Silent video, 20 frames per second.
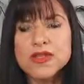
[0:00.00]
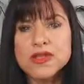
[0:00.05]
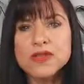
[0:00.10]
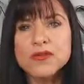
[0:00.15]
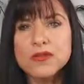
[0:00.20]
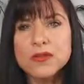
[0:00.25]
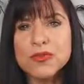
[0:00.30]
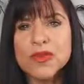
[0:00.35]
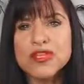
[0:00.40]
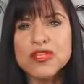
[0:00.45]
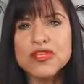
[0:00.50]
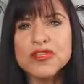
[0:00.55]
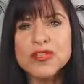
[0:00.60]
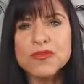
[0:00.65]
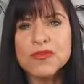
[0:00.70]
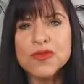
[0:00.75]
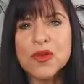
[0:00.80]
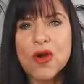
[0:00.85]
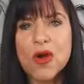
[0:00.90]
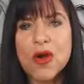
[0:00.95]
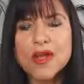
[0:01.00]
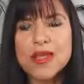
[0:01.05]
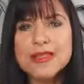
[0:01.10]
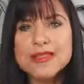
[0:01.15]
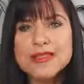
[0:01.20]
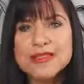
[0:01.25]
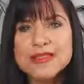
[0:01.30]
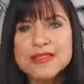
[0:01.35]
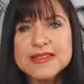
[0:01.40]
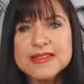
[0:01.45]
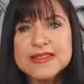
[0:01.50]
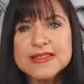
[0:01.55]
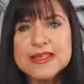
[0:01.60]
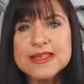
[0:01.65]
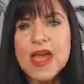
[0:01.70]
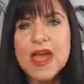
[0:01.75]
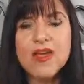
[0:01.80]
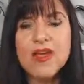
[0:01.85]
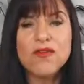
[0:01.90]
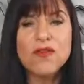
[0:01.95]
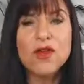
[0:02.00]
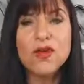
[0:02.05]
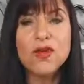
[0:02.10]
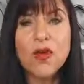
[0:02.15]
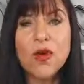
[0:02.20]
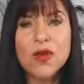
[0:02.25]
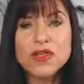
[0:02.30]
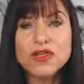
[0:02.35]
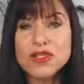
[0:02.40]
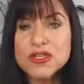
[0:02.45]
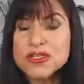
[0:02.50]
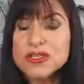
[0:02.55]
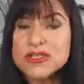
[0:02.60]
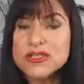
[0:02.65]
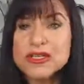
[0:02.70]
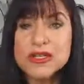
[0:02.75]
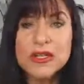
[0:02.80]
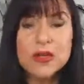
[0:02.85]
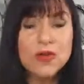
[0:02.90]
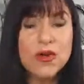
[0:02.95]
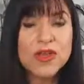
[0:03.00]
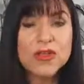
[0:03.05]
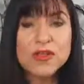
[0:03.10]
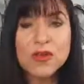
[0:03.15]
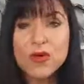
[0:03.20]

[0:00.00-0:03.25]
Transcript: to reach different audiences. If you are just dealing with